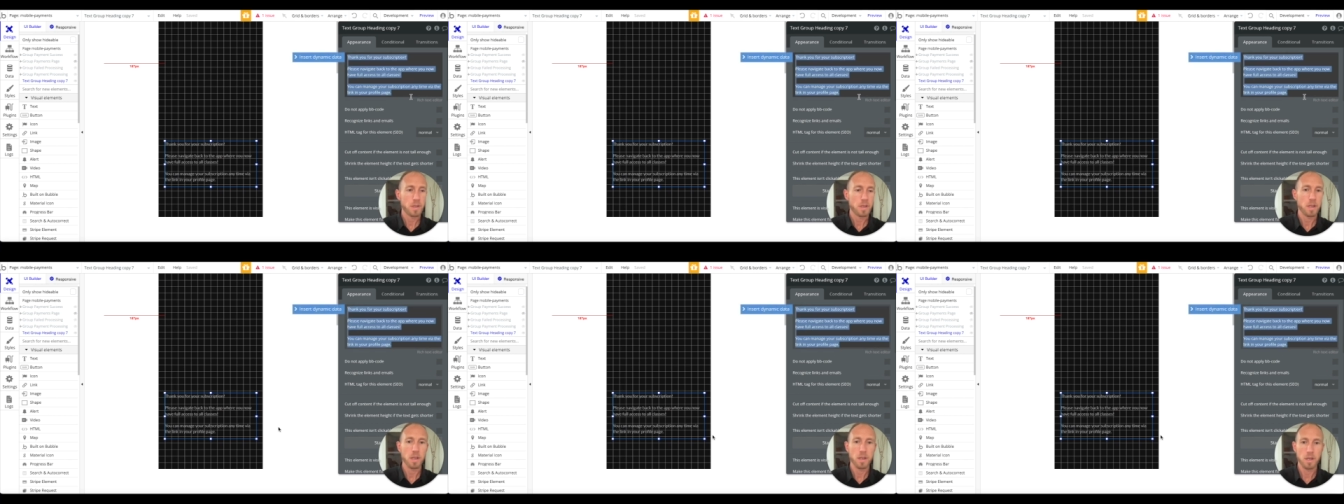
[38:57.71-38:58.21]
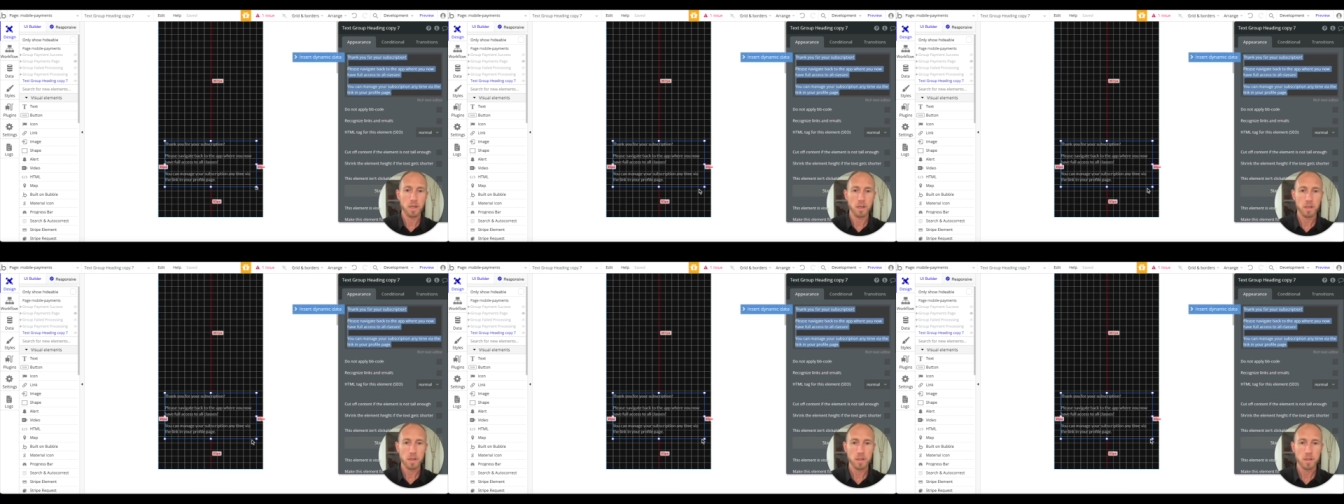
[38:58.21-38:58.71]
uh,
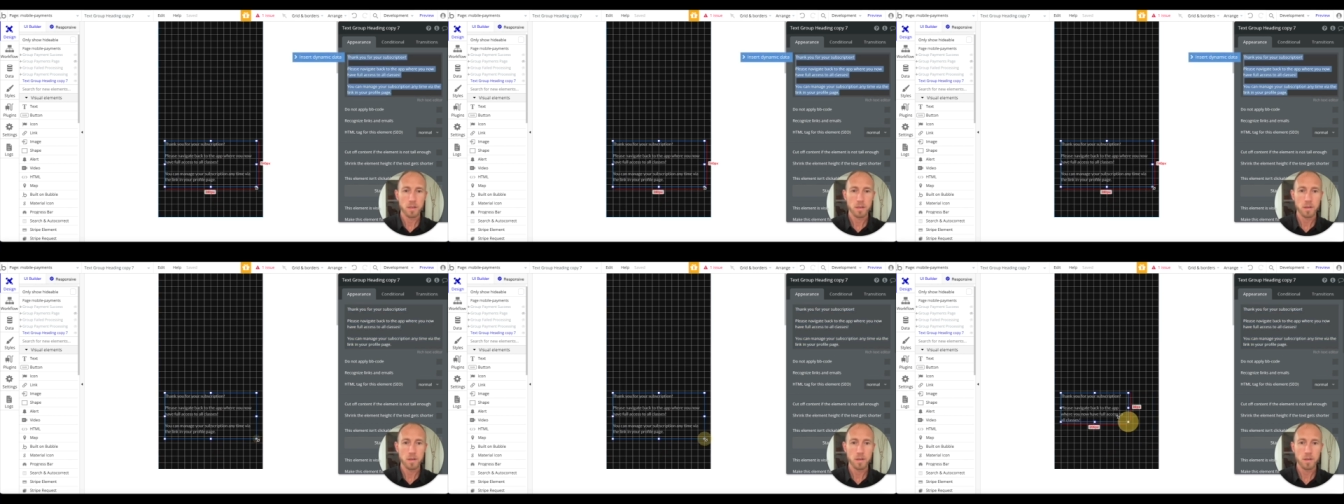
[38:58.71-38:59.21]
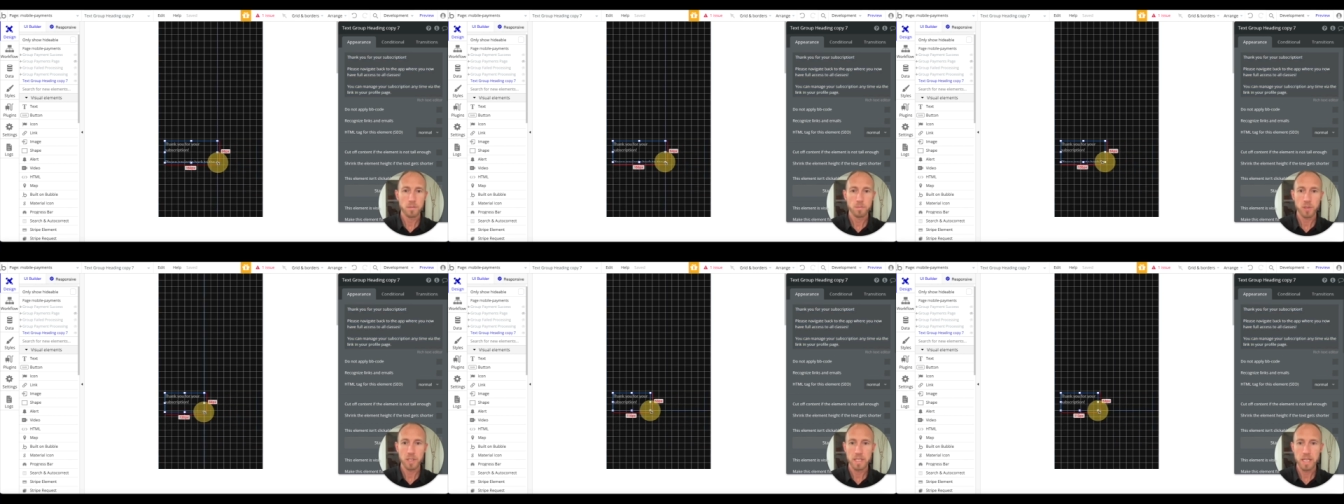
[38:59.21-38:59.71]

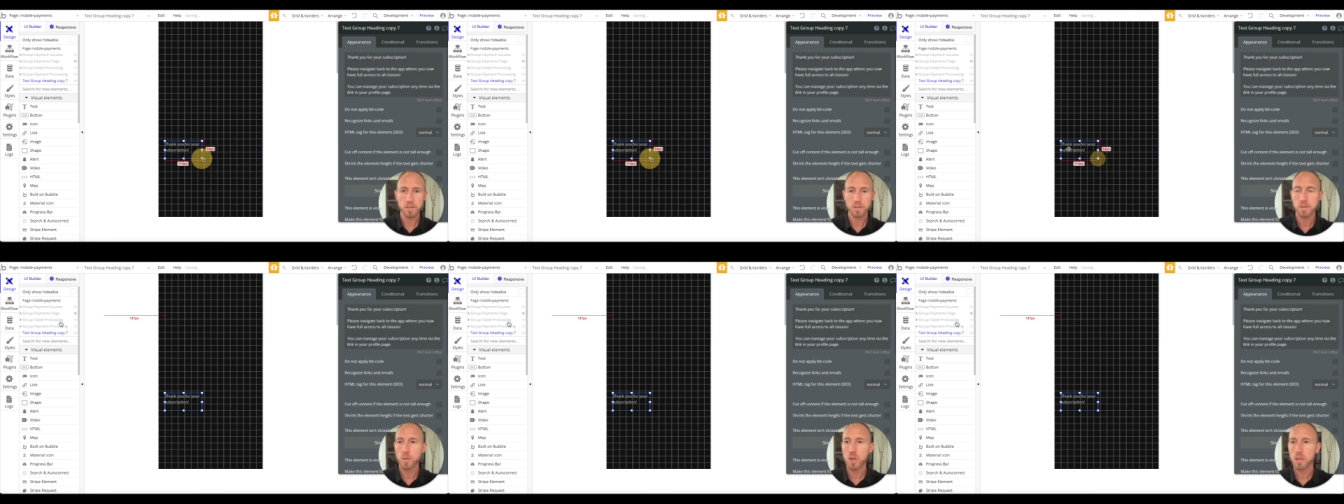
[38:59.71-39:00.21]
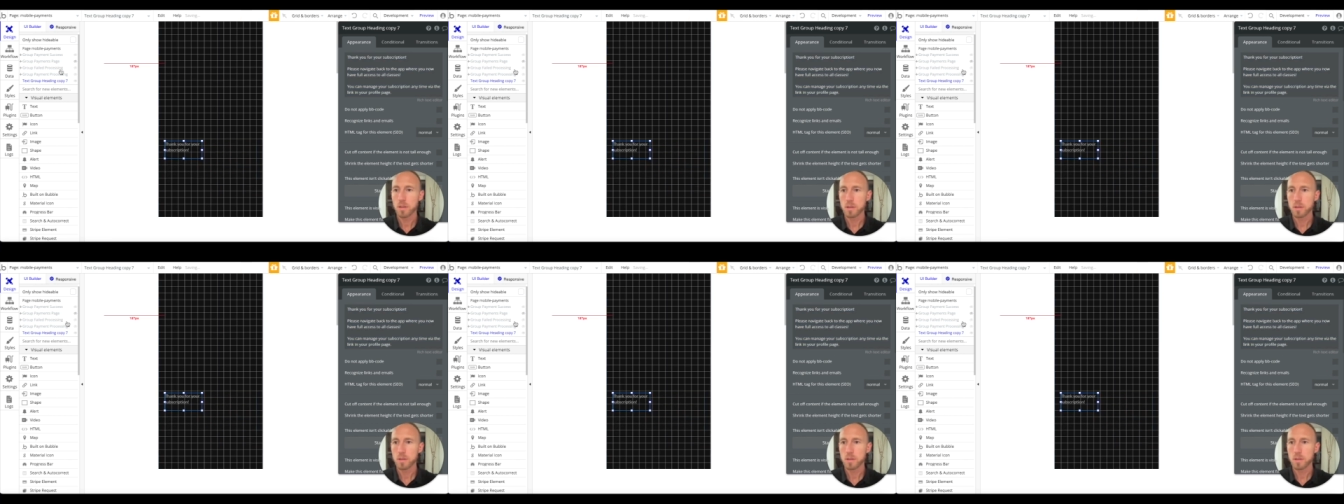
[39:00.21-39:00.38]
bring it down small